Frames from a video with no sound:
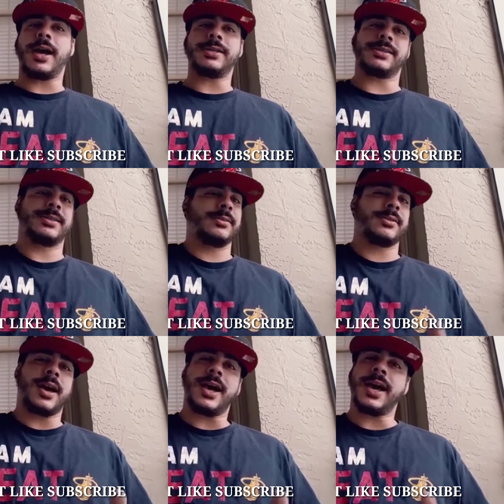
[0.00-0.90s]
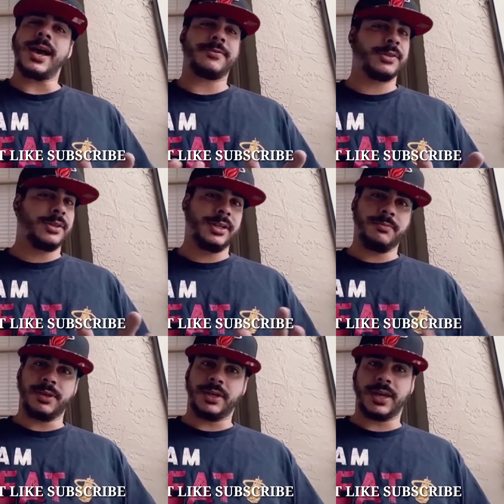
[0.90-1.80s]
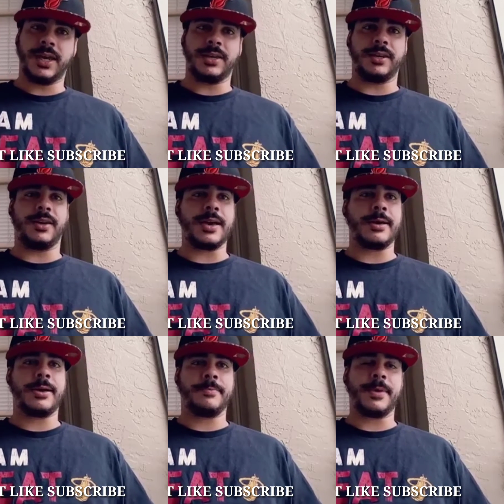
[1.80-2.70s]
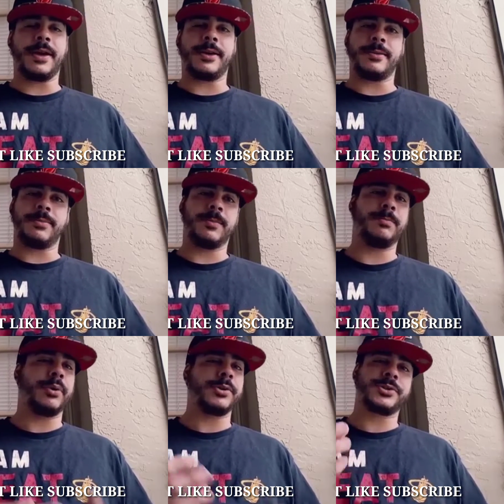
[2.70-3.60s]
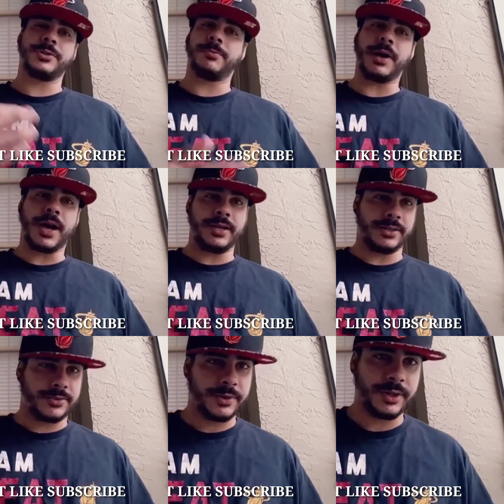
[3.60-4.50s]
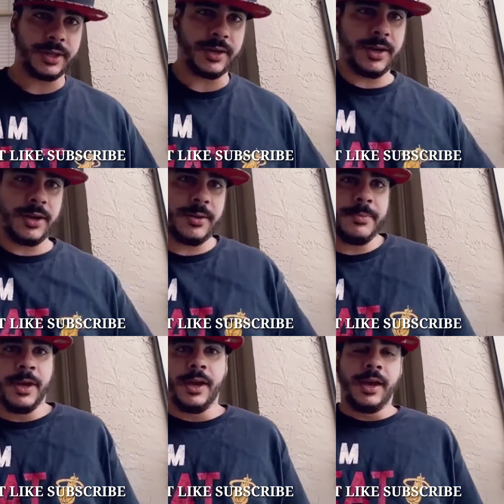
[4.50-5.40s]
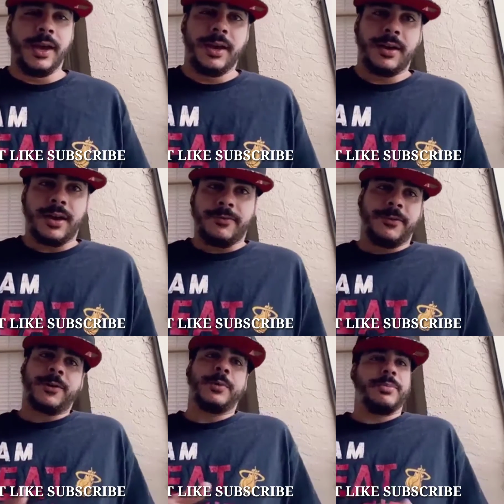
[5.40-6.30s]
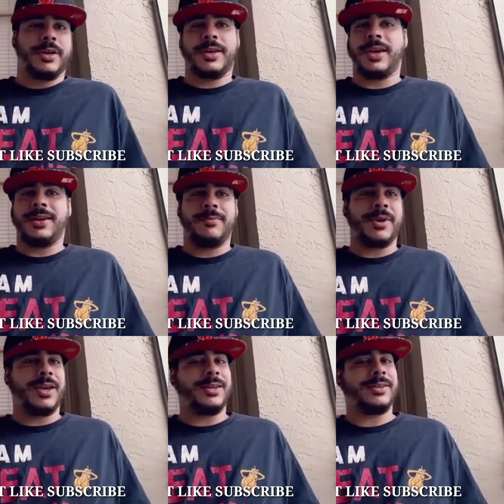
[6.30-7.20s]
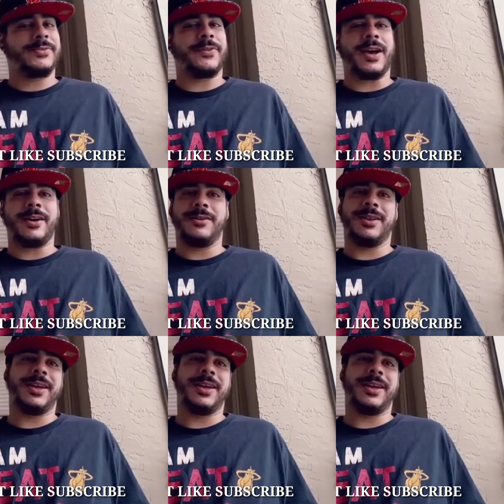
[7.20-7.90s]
I have to lean Big Cannon. Personal bias, really. I fuck with Big Cannon, man. He's fire.